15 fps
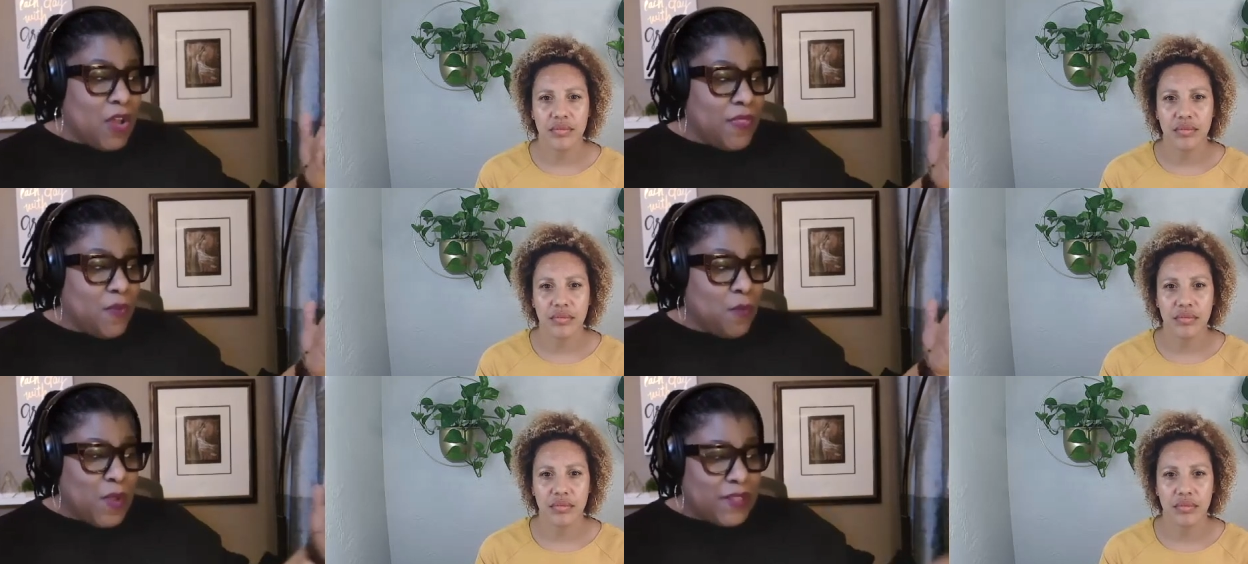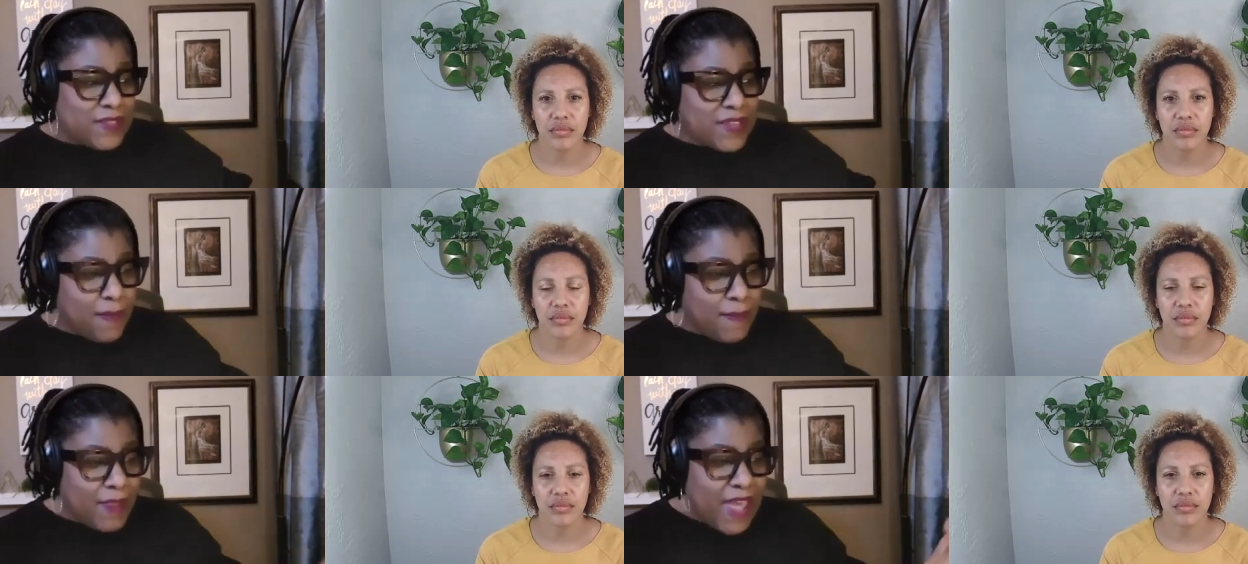Speaker 1: the ones
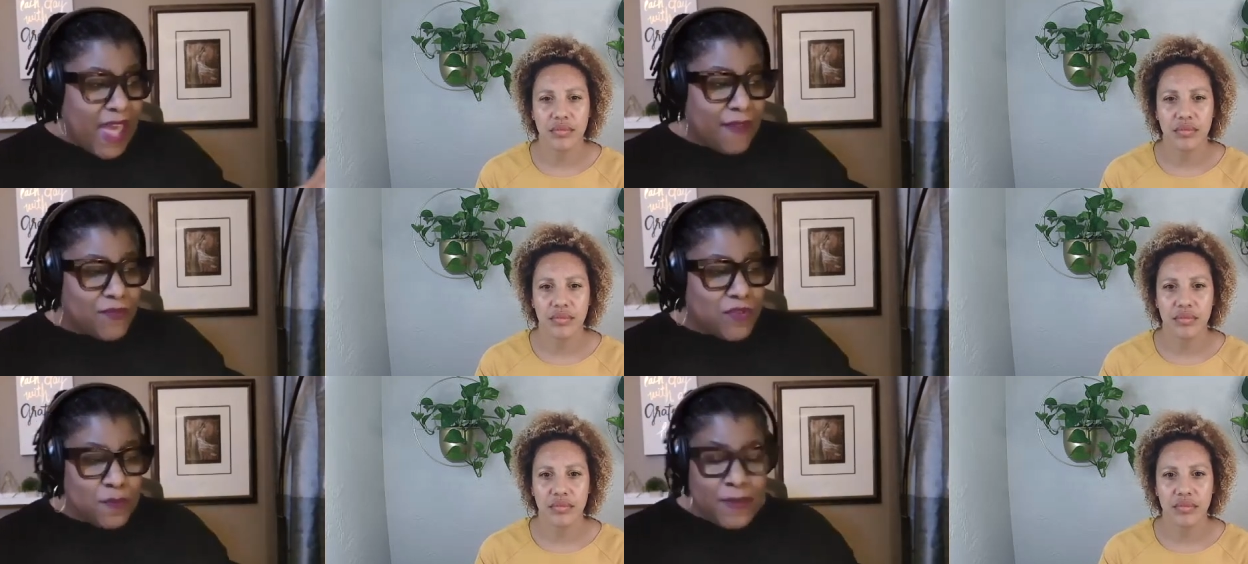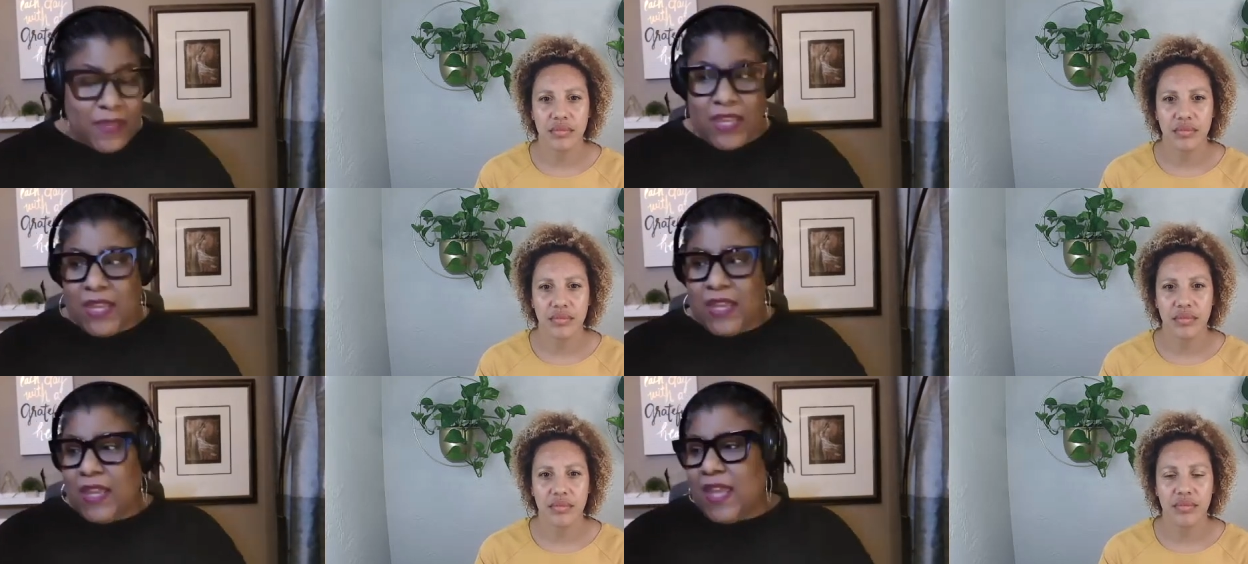coming after
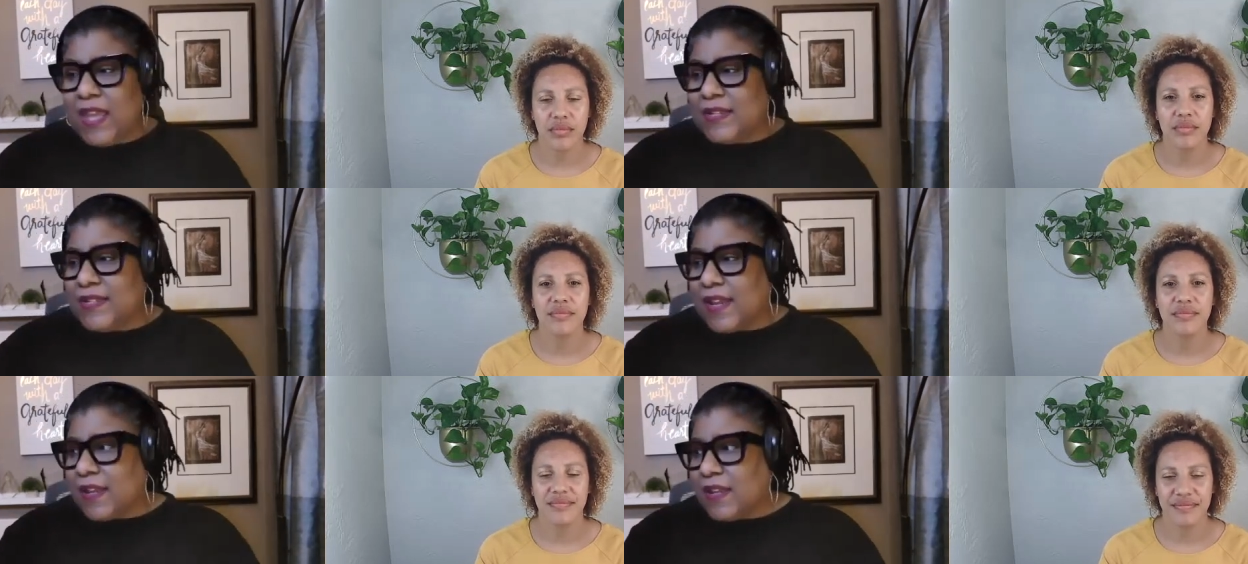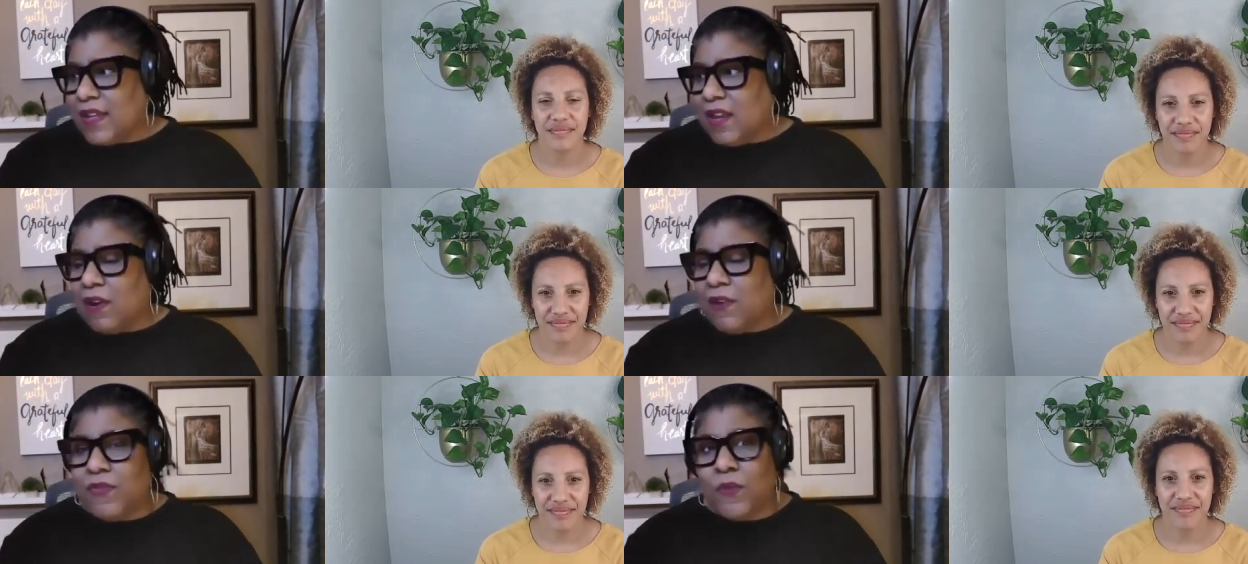me and taking
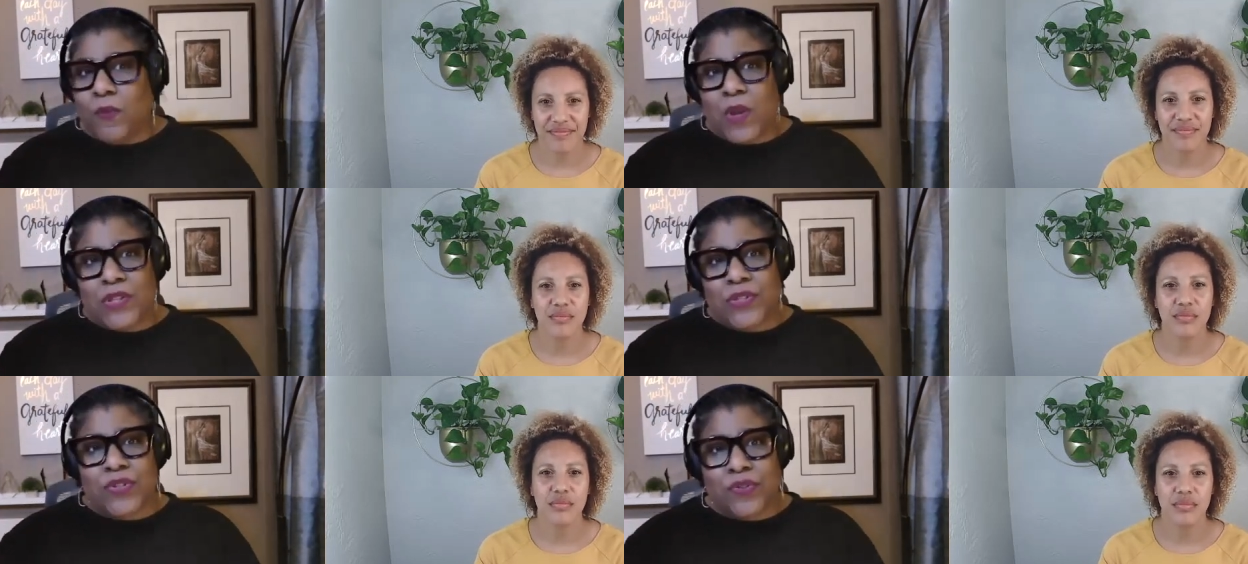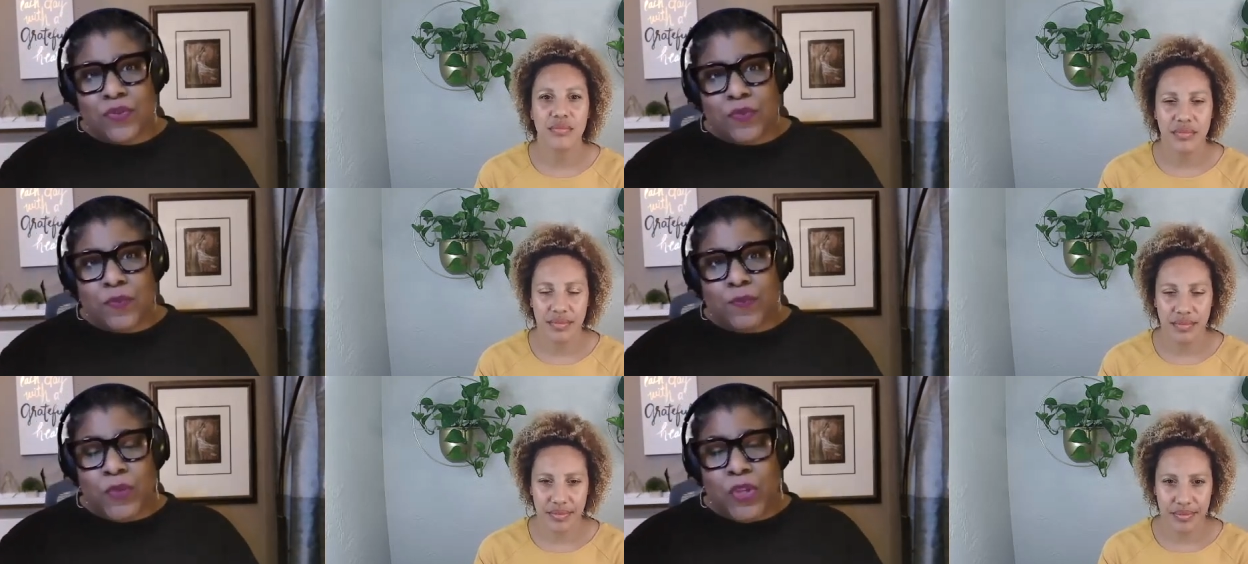care of the ones
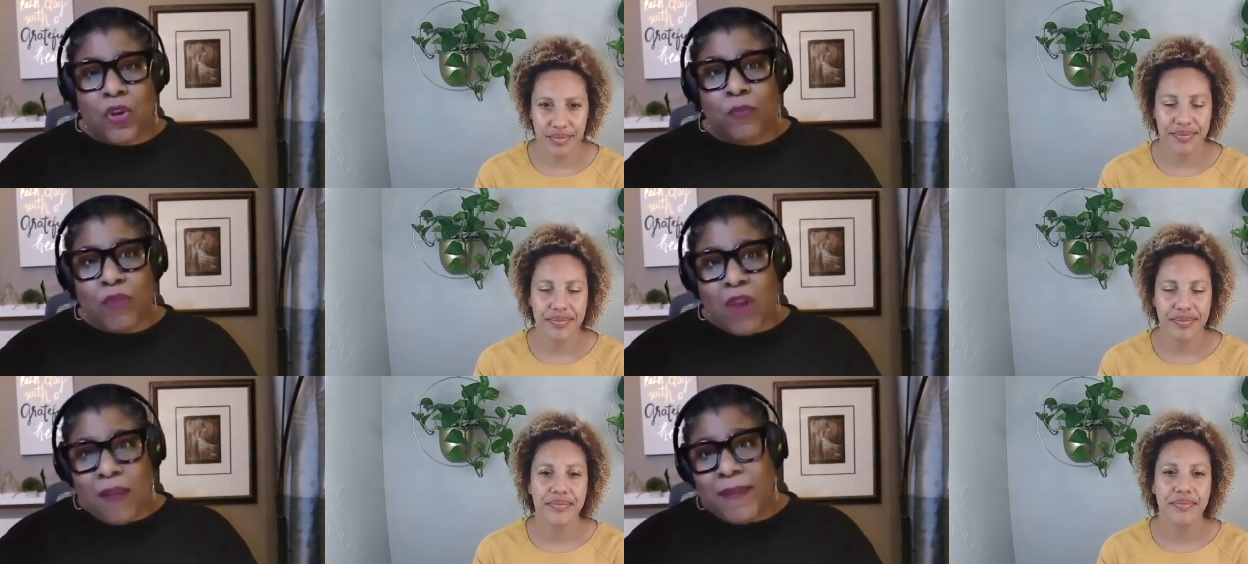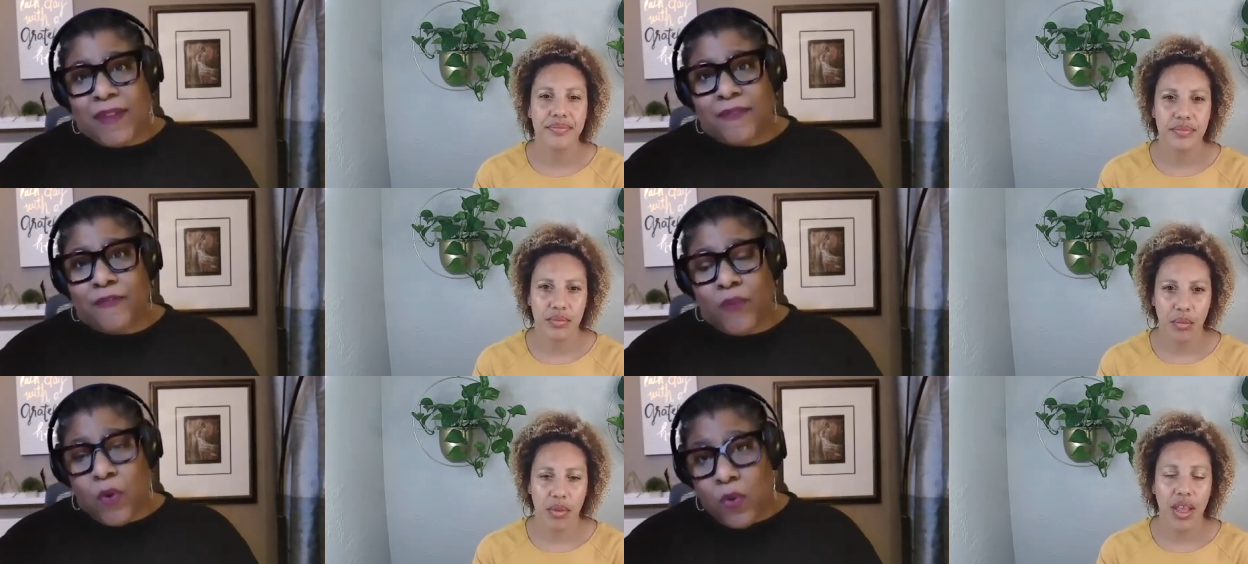who you know brought
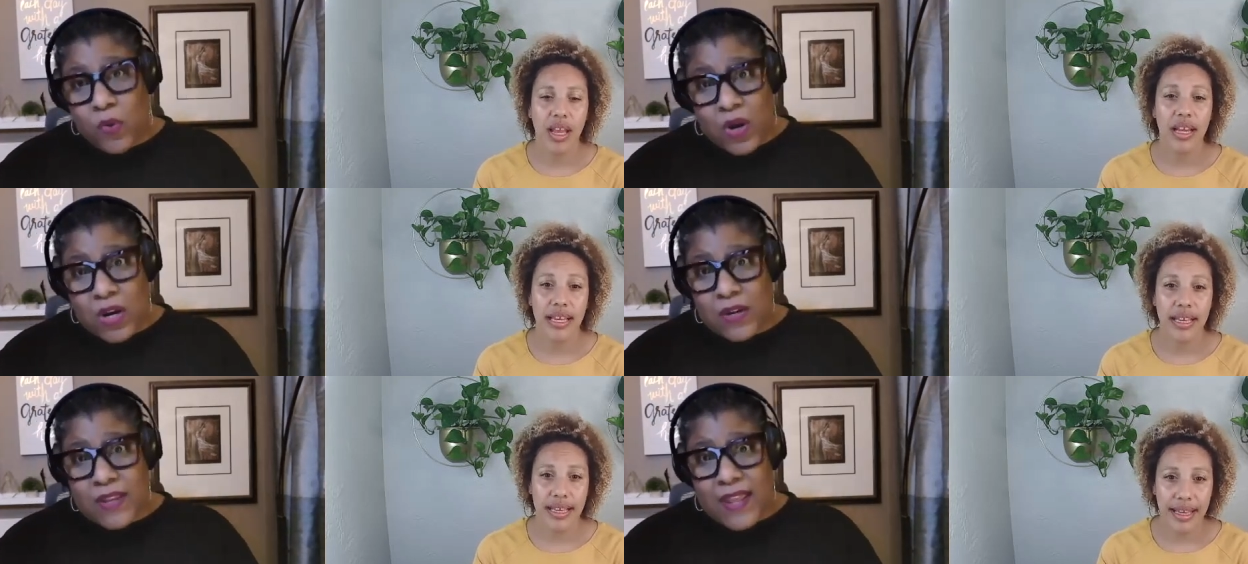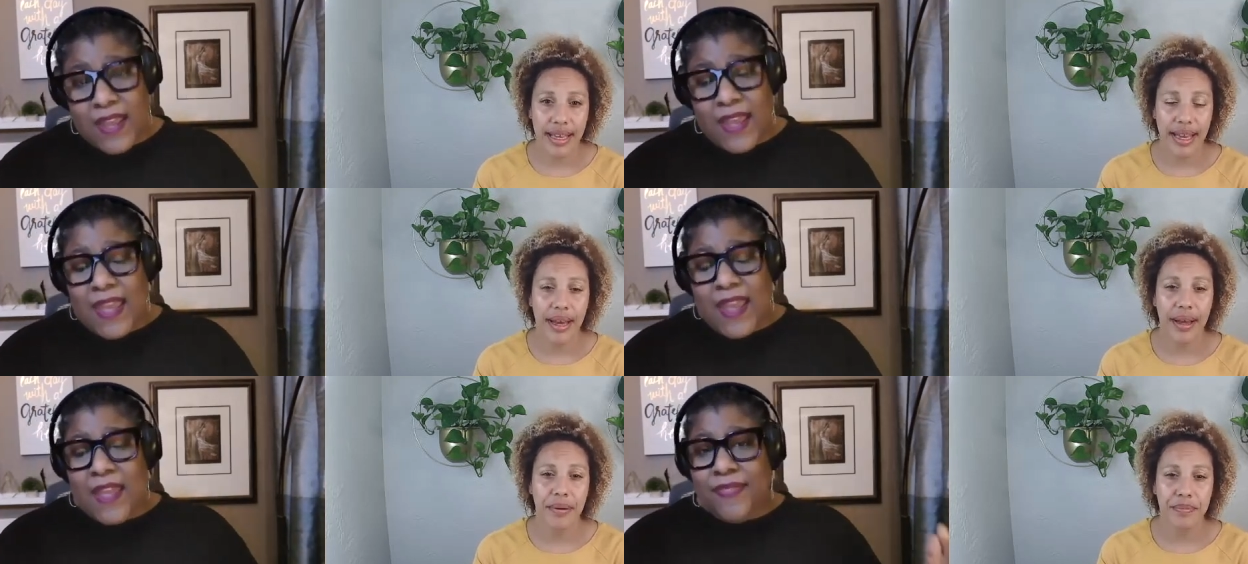me forward
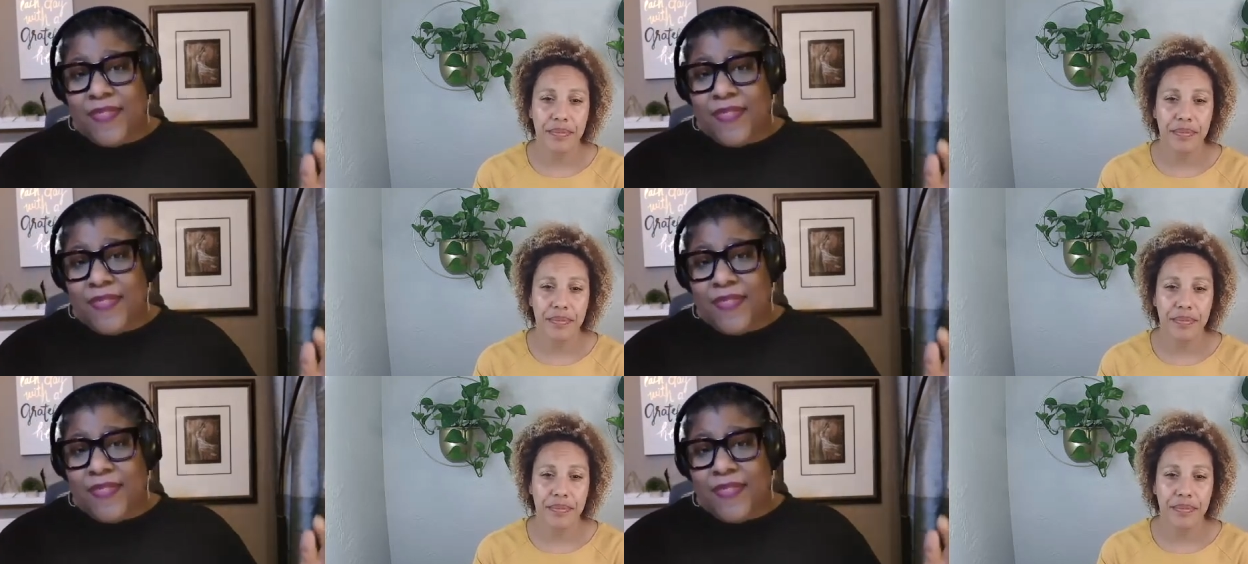yeah.